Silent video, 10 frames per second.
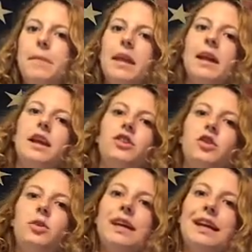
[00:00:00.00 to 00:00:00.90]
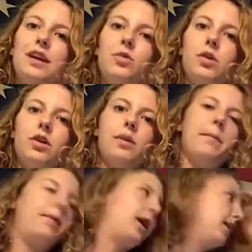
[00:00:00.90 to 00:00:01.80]
into equal
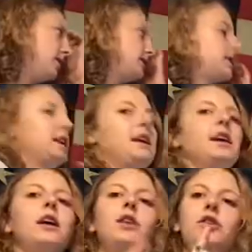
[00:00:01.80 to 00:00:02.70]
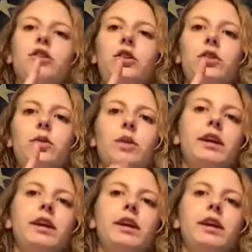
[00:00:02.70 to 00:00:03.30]
parts, 2